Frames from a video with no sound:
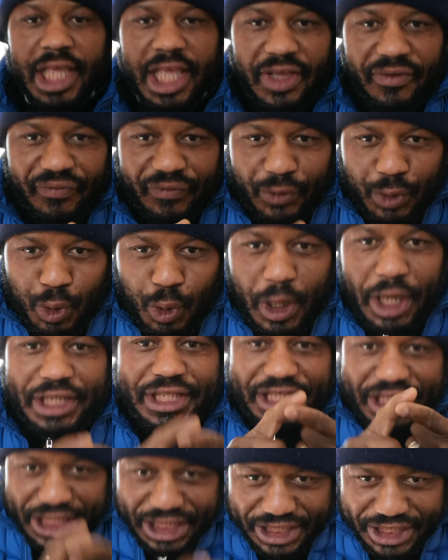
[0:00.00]
If you're a
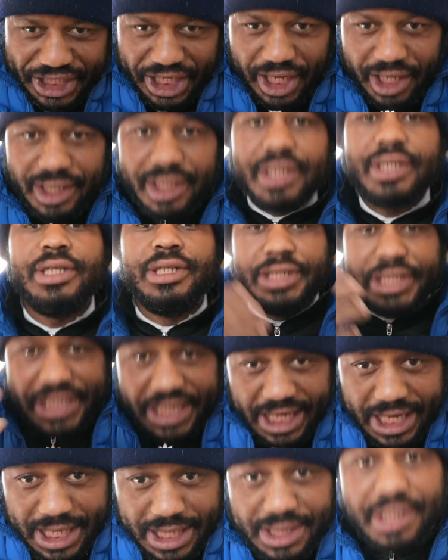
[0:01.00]
teacher,
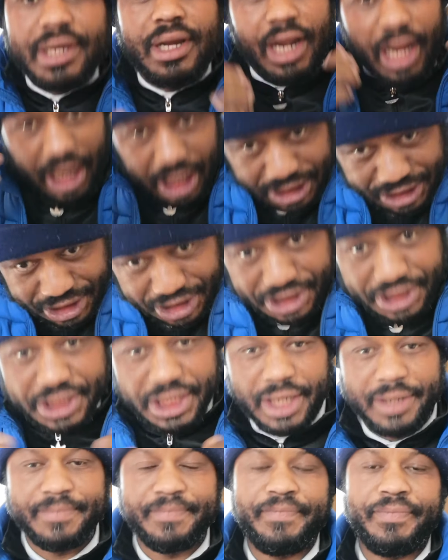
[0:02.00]
dress like a
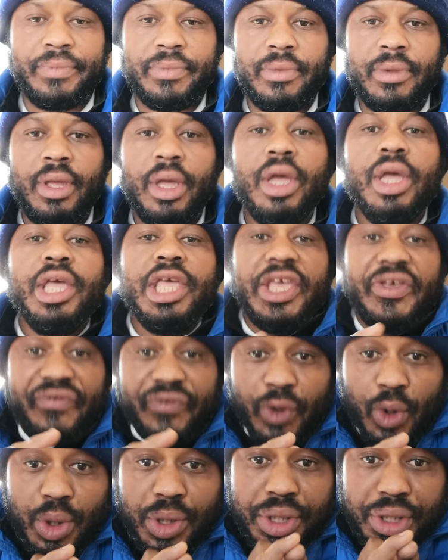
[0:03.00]
teacher.
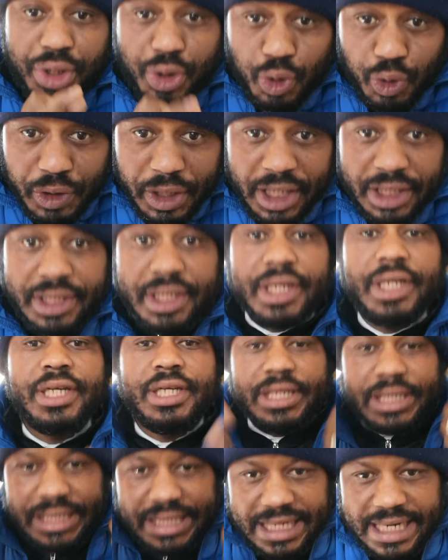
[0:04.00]
If you're a
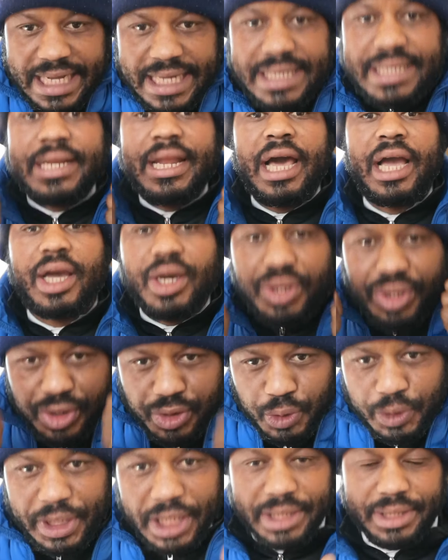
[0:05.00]
student, dress like a
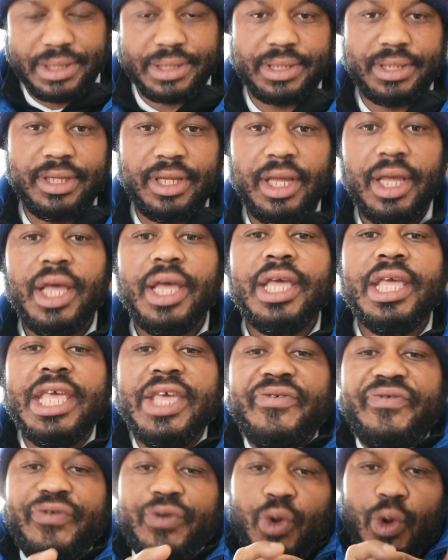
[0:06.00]
student.
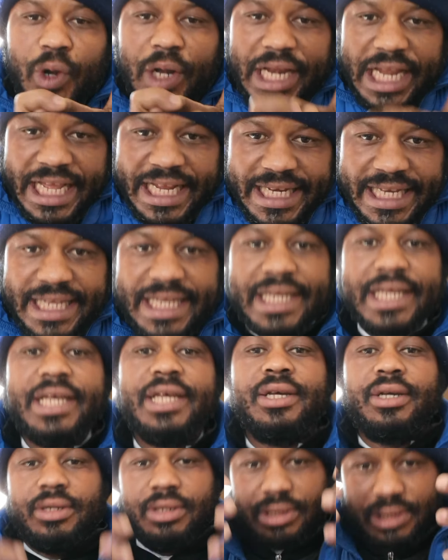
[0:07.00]
If you're a
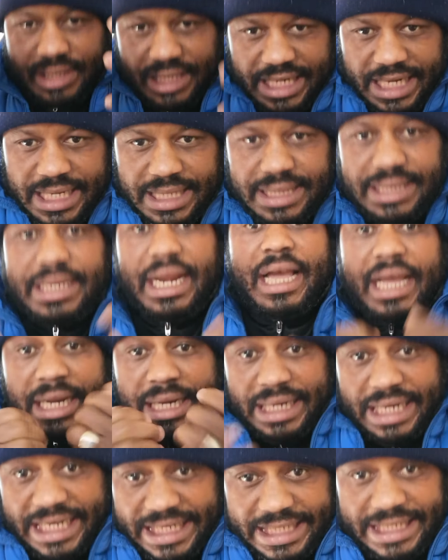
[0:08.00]
lady, dress like
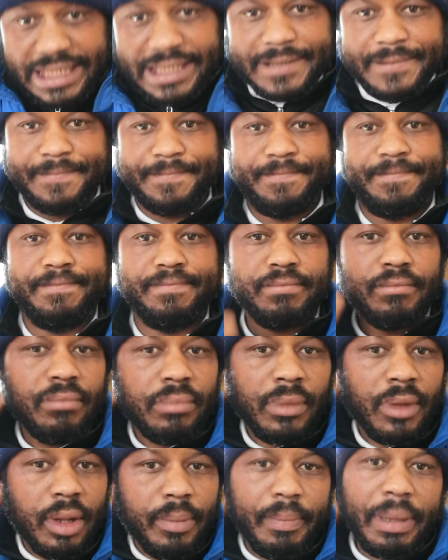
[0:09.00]
a lady.
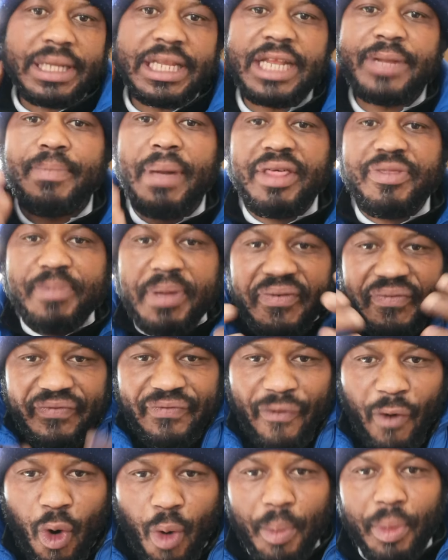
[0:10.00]
But it must be
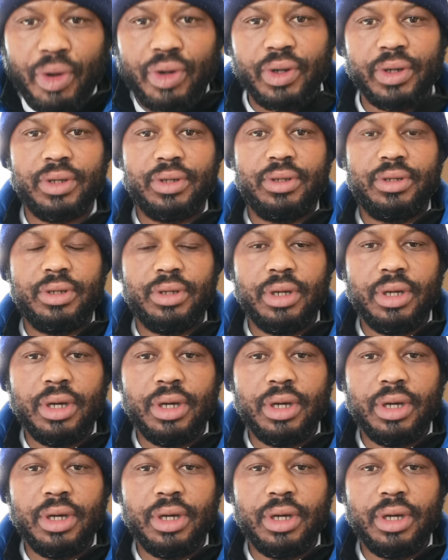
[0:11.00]
formal.